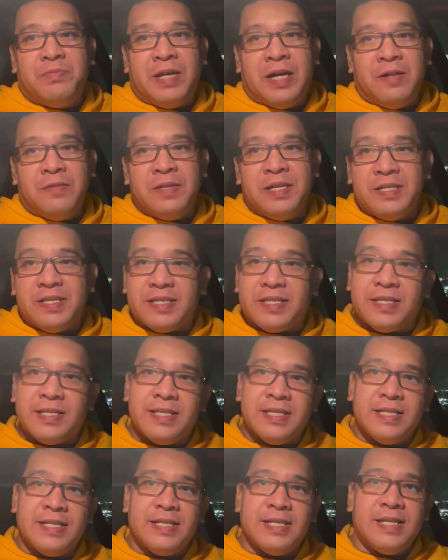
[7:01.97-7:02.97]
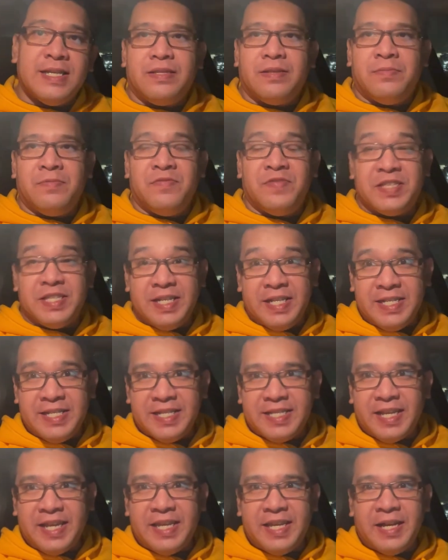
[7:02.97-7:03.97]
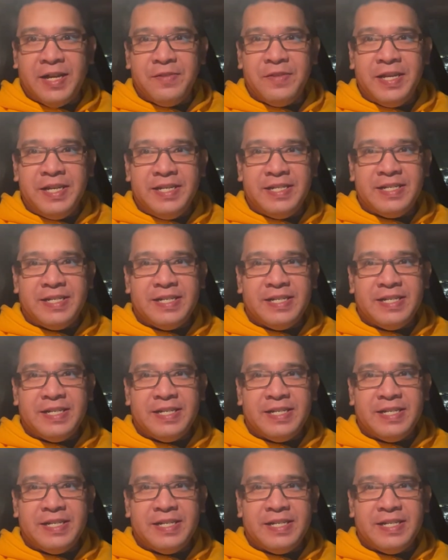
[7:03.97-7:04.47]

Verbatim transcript: Outlets visiting the Nike outlet.